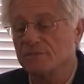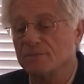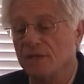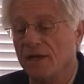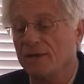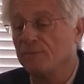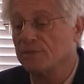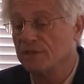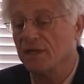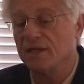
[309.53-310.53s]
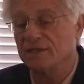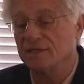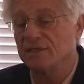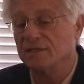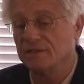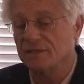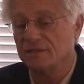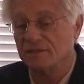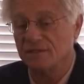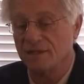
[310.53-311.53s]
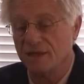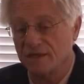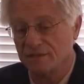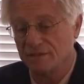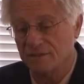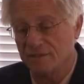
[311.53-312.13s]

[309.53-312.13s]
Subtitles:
some time with the idea that